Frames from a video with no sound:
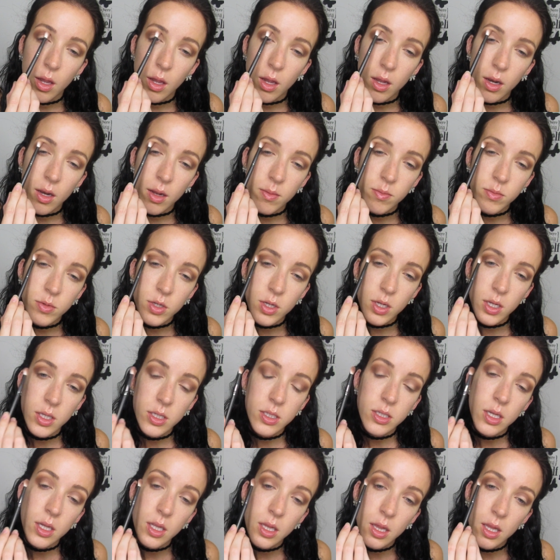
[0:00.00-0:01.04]
And I'm
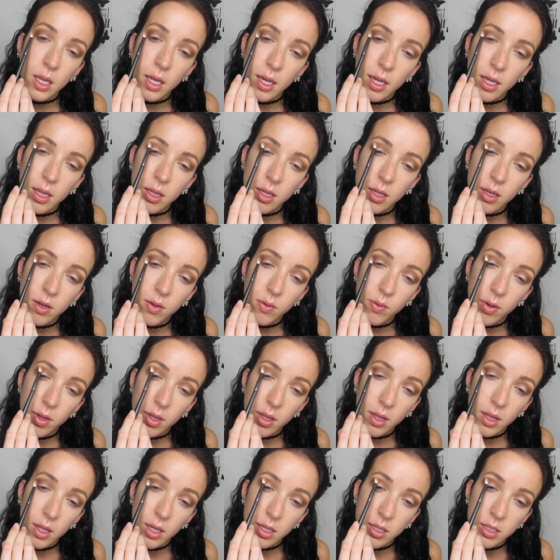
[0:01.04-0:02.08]
just lightly
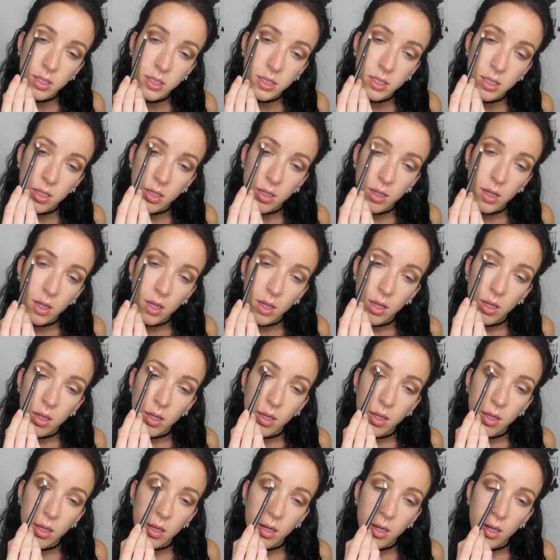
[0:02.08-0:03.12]
doing this
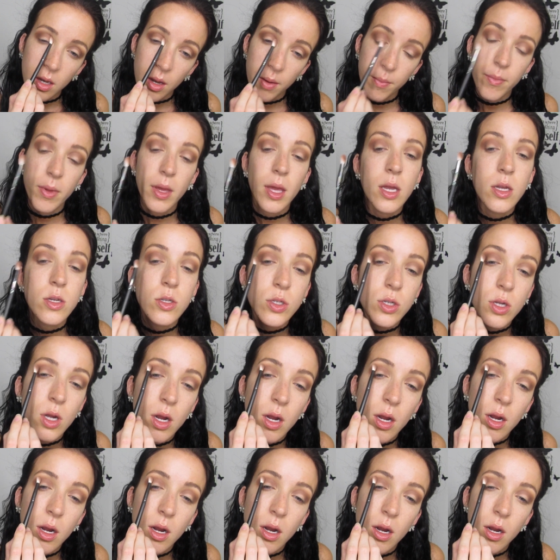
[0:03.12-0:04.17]
to make
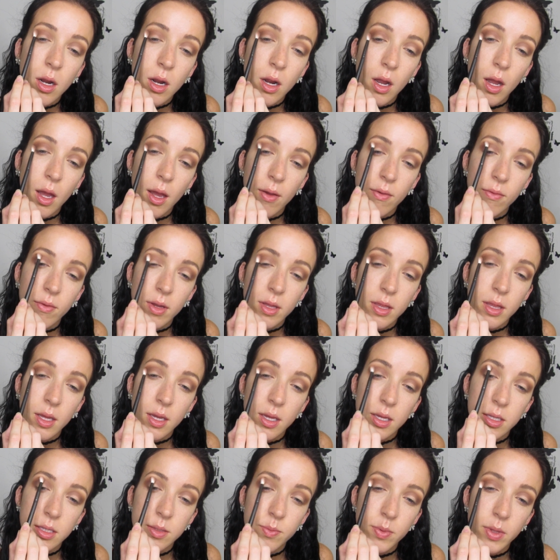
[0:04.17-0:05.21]
sure
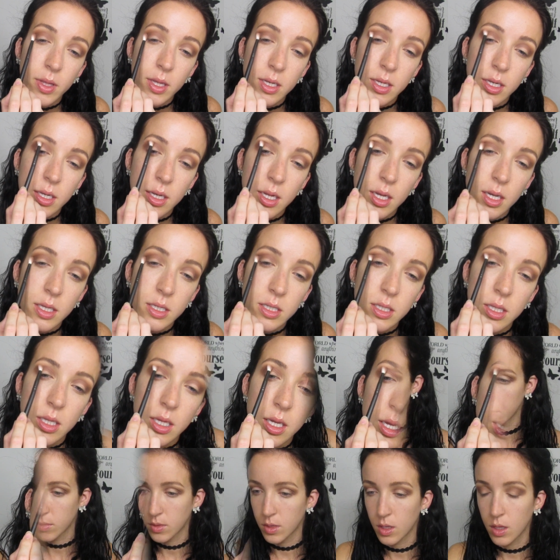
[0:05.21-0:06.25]
everything is blended
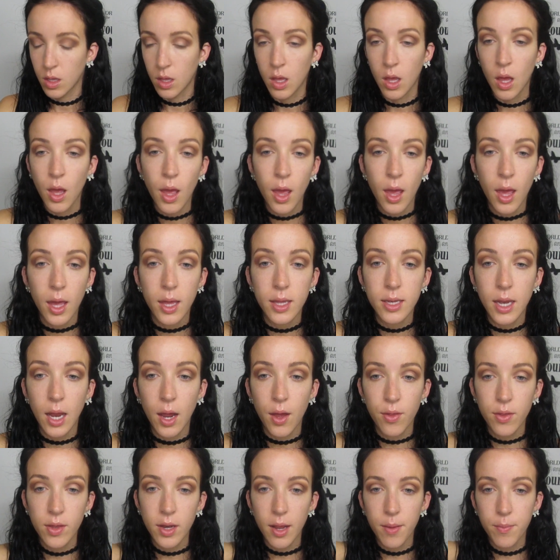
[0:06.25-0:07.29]
nicely. And
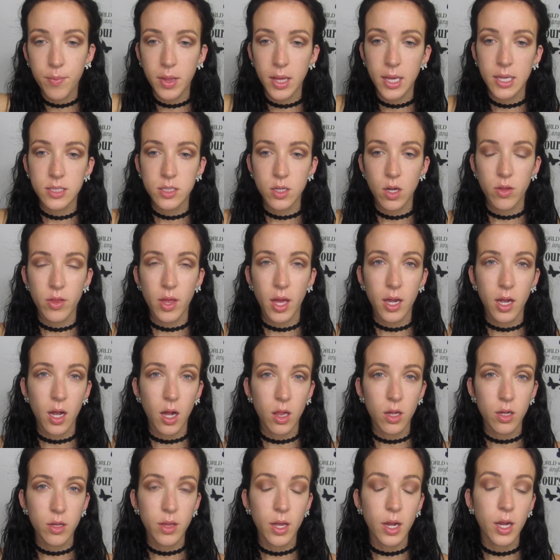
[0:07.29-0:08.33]
now that I've placed all that
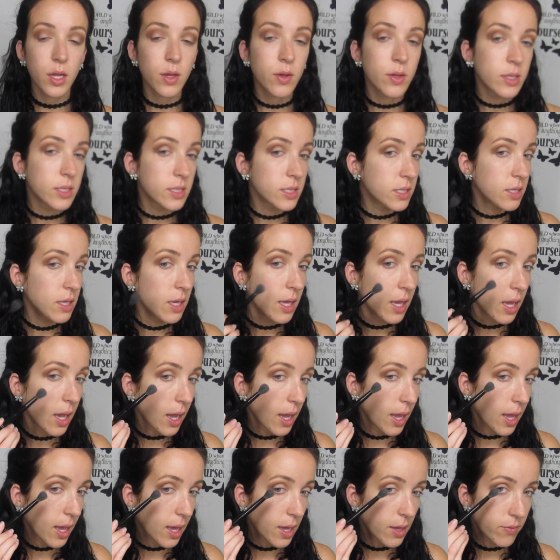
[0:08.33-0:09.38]
color there, you can see
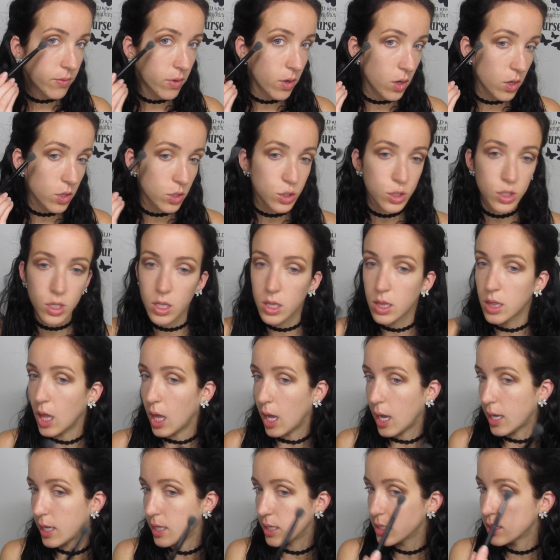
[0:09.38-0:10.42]
I have harsh
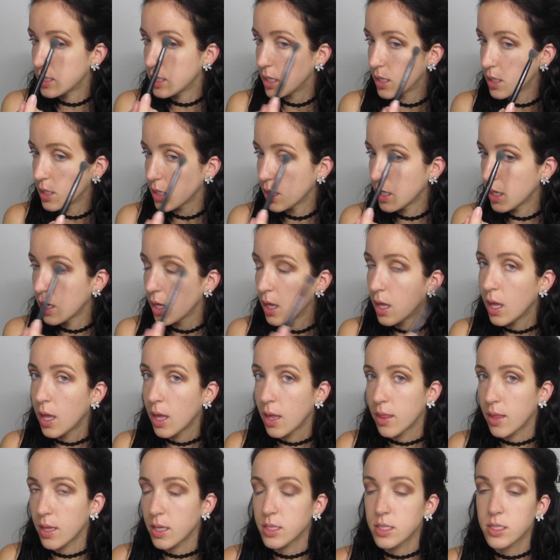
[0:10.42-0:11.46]
lines here.
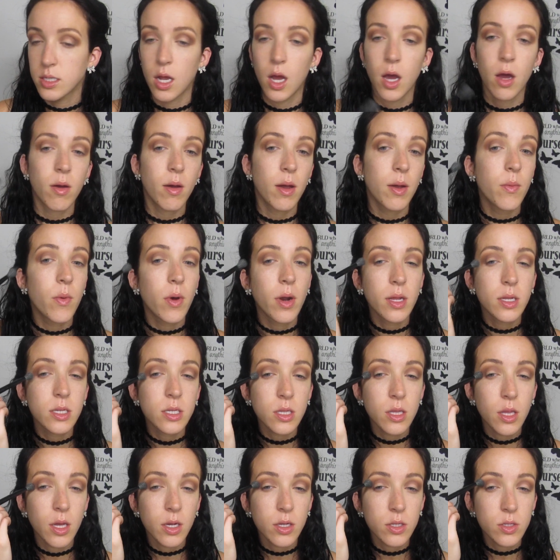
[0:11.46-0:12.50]
That's not how I want it
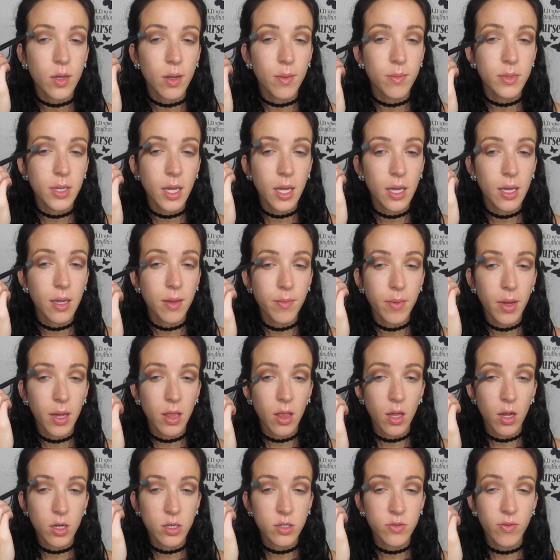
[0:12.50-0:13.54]
to look, so I'm taking my
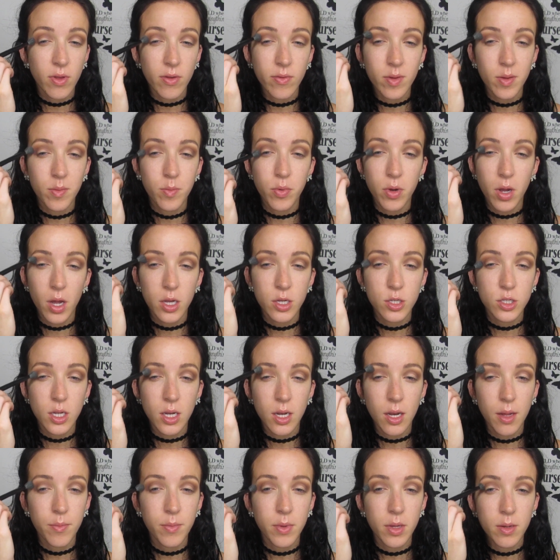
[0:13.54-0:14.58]
large fluffy brush
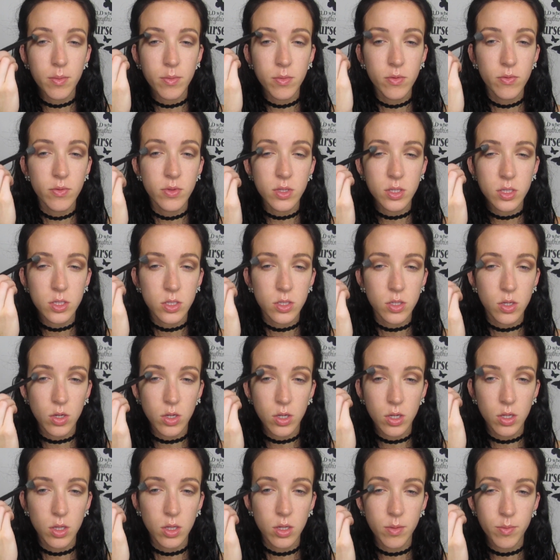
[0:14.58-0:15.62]
and I'm going to move in
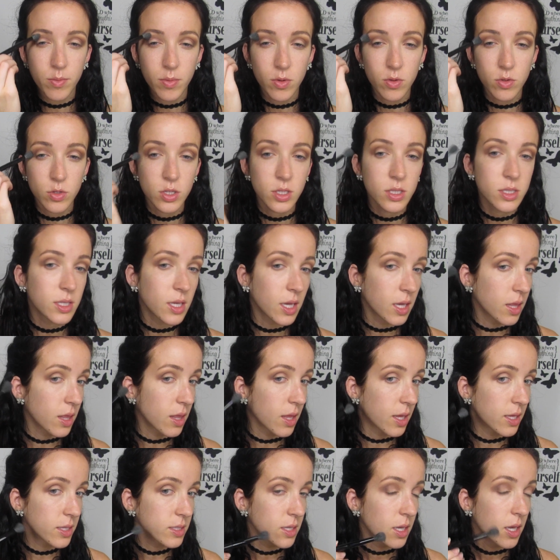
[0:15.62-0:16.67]
circular motions like
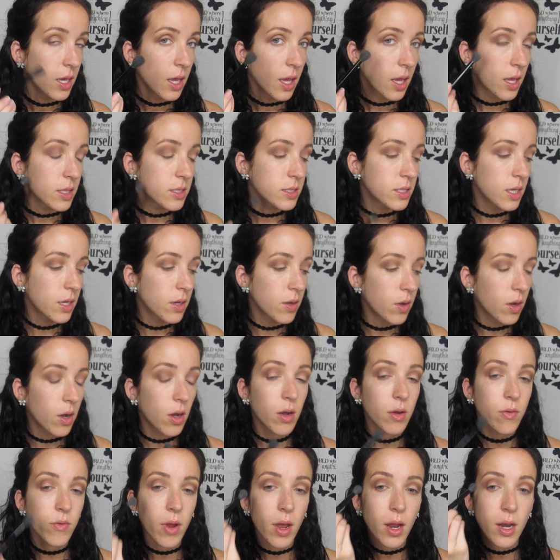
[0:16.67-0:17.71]
this, and see how
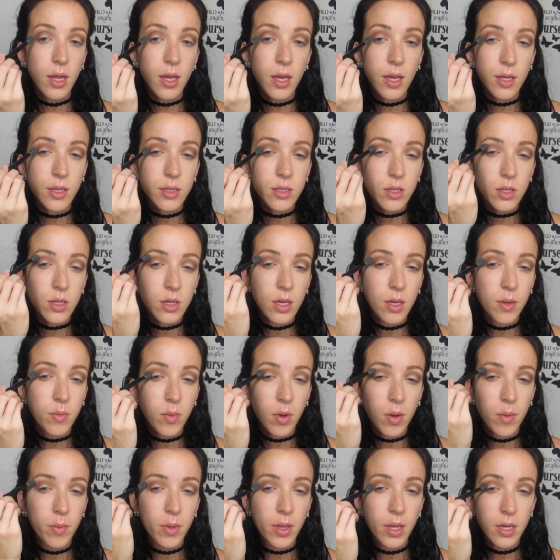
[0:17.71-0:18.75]
already it's looking
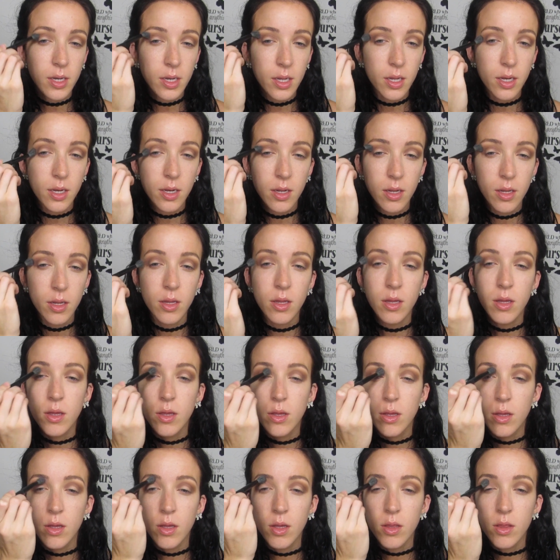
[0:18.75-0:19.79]
more blended.
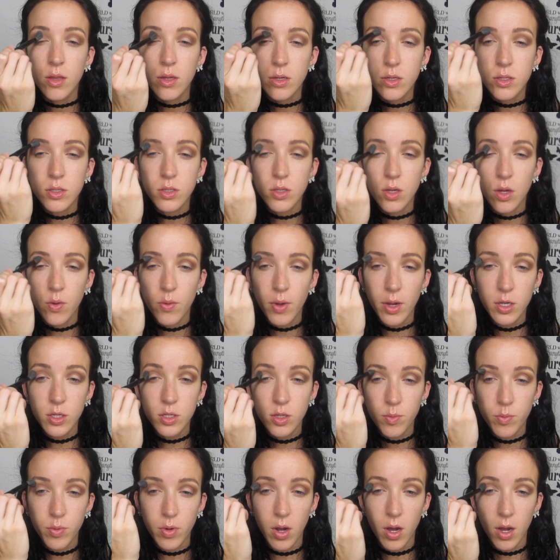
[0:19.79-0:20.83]
There's no
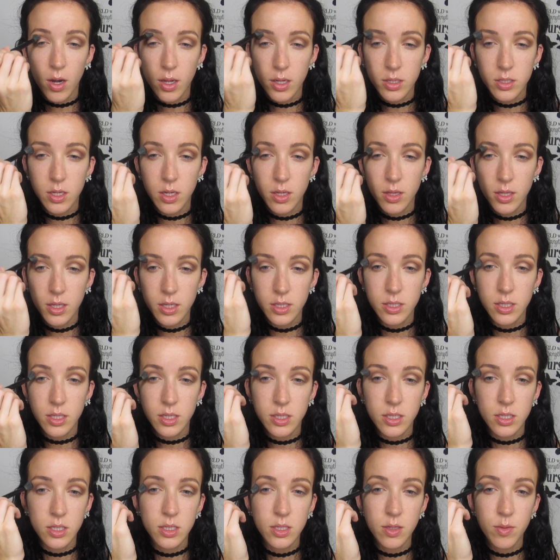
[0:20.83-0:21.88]
extra product on this.
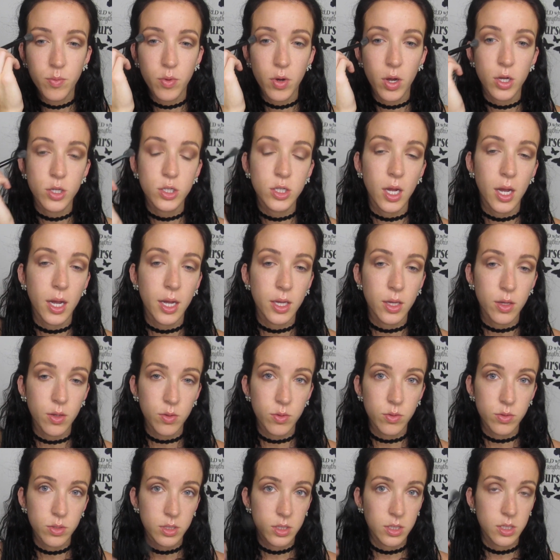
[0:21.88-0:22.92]
This is the brush I
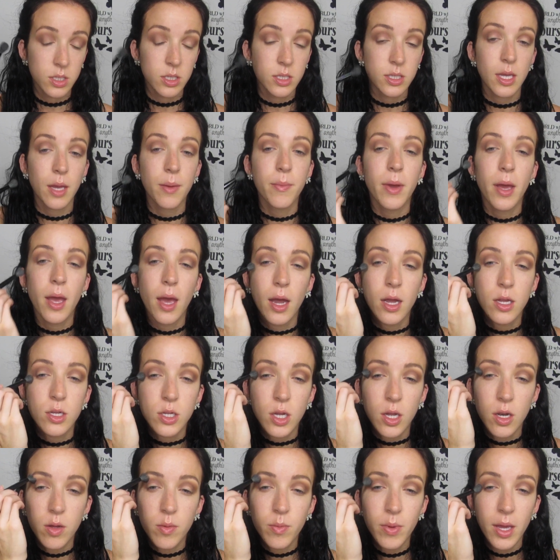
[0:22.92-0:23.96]
used to set my
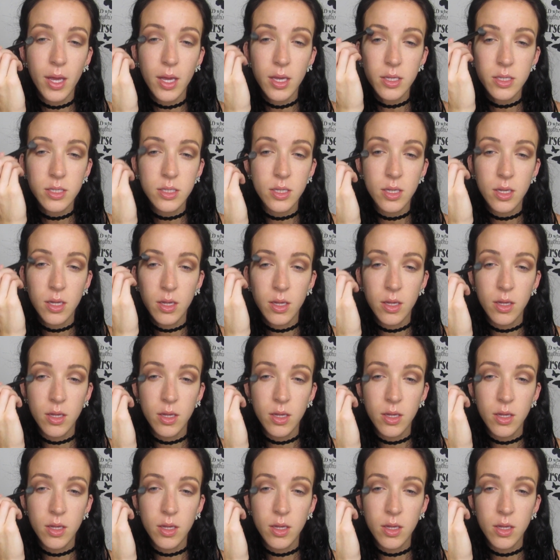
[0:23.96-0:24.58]
eyeshadow base.